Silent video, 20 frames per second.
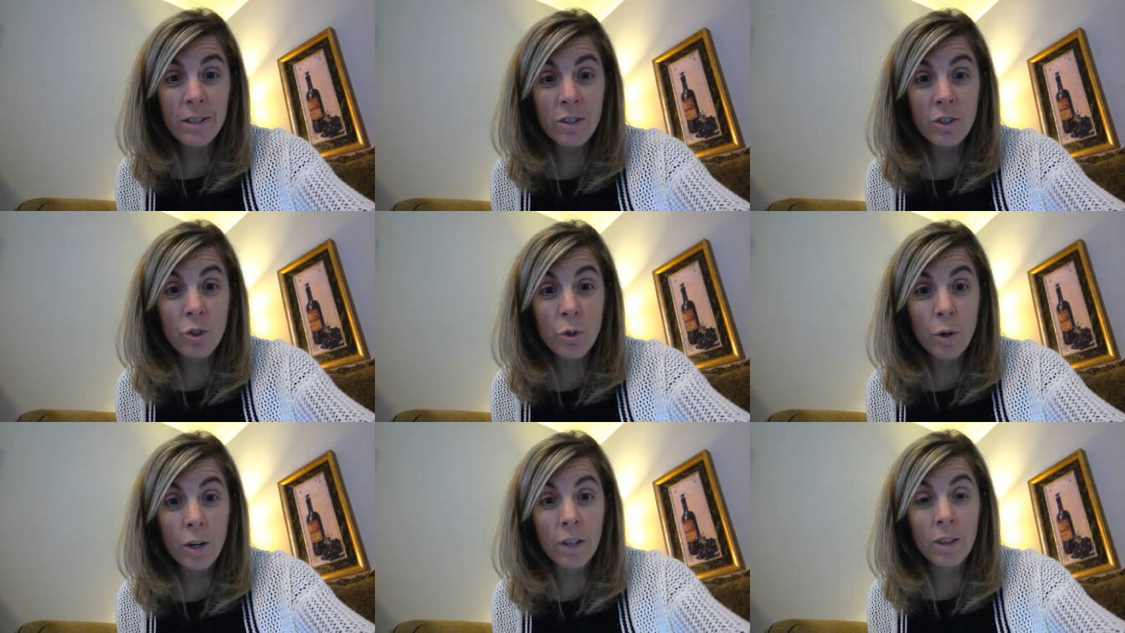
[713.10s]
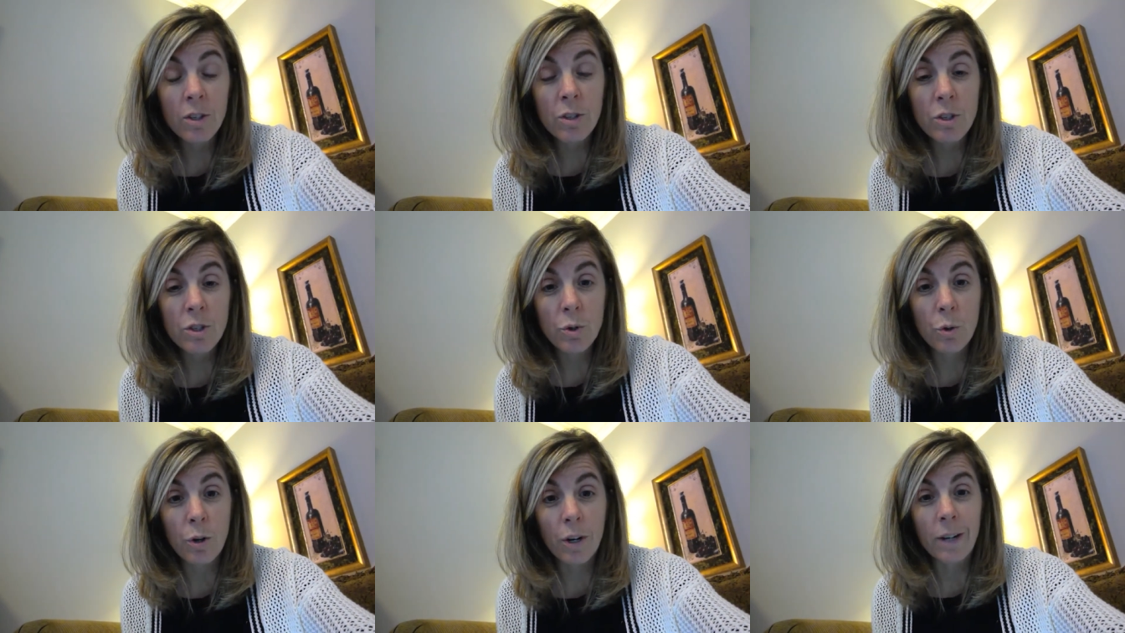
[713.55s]
enjoying the
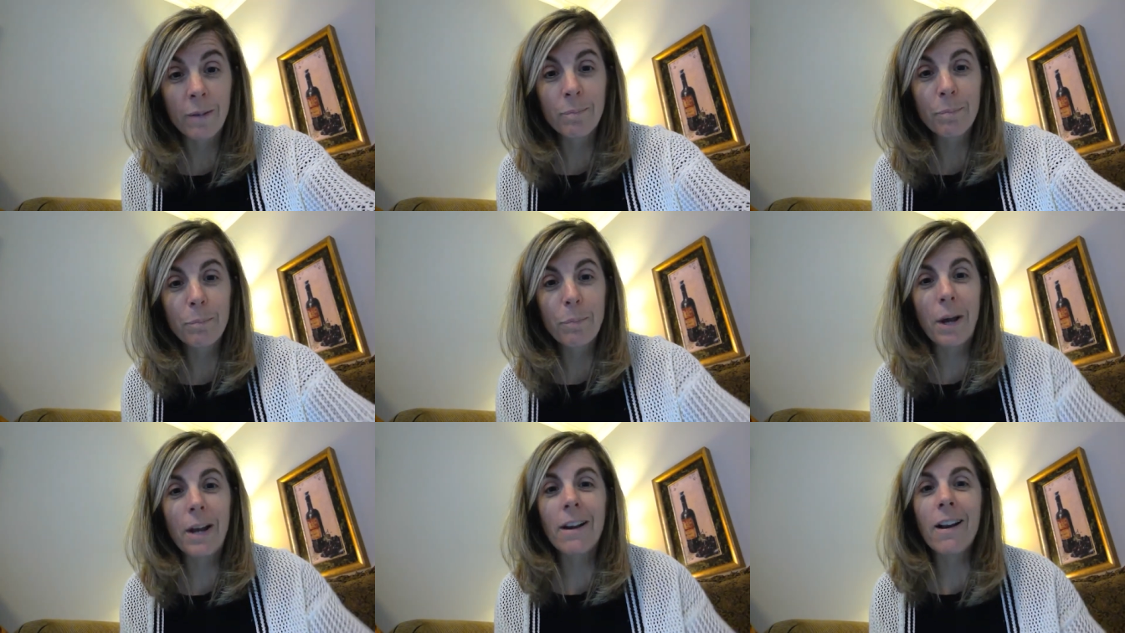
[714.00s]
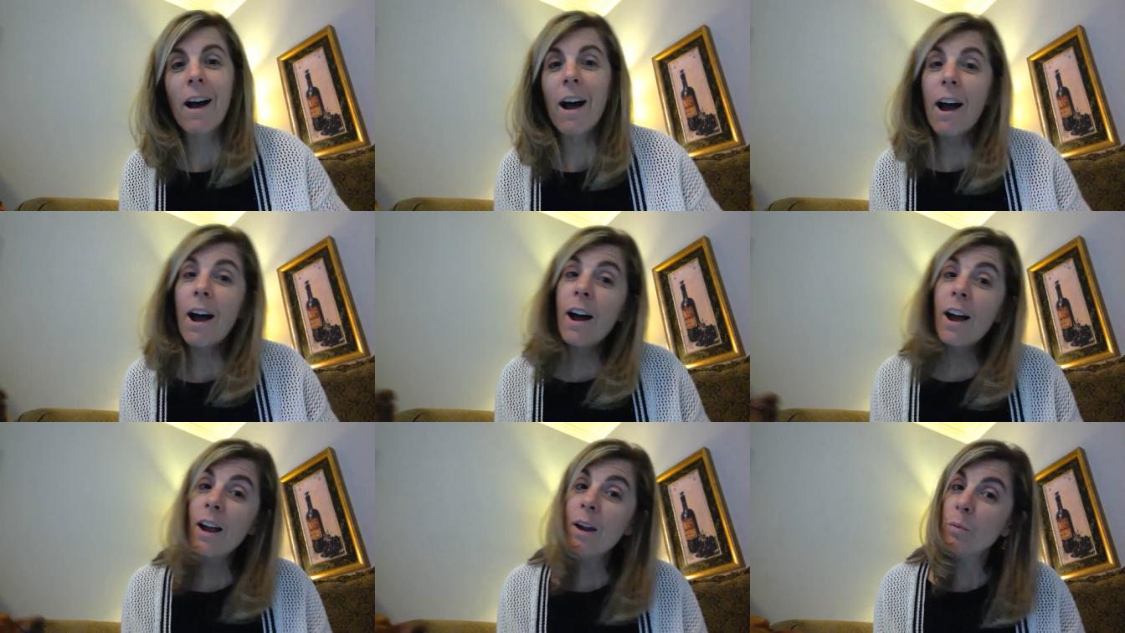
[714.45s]
story, but
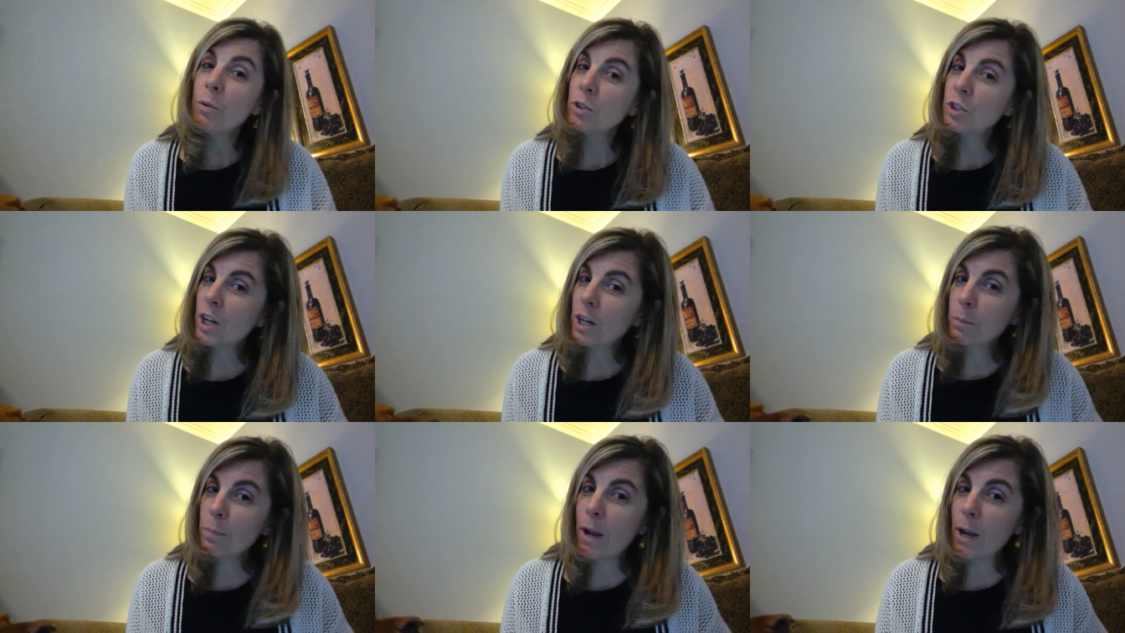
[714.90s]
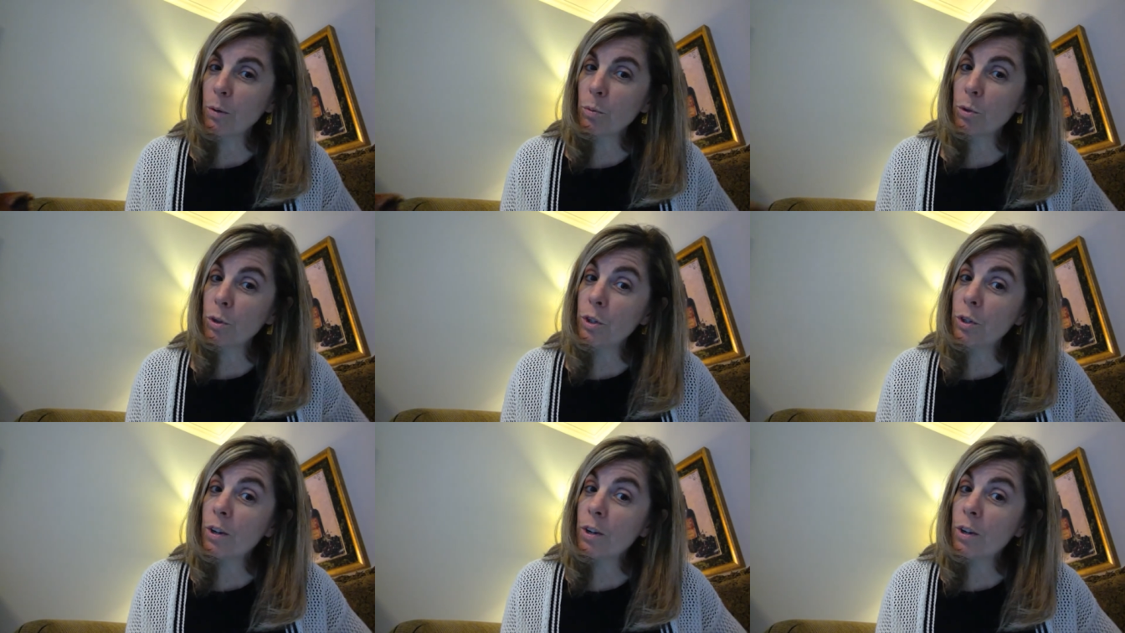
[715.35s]
I will check back with